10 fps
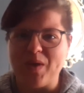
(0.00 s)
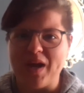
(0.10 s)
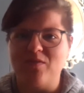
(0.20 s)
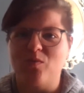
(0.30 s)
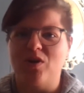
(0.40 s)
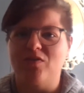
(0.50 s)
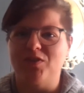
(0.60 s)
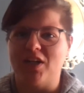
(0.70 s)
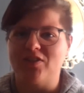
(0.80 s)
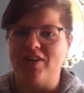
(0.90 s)
We have the
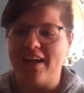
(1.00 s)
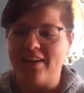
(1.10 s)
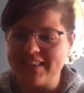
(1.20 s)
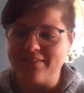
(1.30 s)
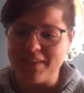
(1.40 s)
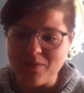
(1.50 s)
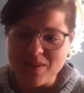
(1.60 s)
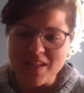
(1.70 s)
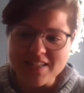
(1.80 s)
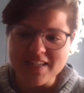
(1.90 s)
wonderful Dr. Kelsey
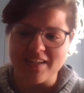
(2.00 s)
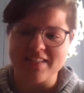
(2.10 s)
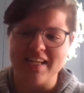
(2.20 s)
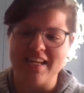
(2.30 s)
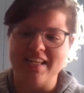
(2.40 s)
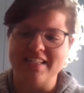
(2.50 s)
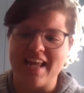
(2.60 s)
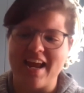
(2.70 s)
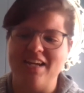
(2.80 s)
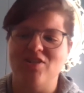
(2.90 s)
Finn with us. Kelsey is
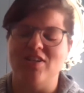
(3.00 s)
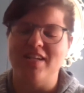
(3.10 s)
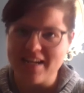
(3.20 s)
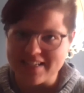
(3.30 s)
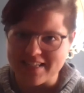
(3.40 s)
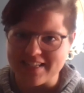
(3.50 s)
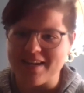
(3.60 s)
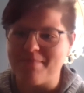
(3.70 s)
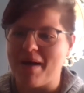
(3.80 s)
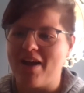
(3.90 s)
a
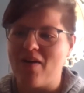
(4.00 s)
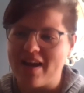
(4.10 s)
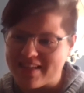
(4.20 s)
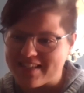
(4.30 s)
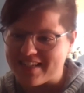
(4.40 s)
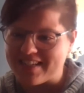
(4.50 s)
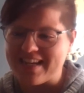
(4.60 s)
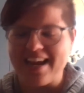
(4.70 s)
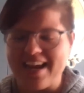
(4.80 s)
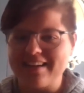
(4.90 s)
geneticist, a
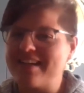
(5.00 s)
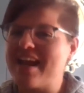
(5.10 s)
bioethicist, and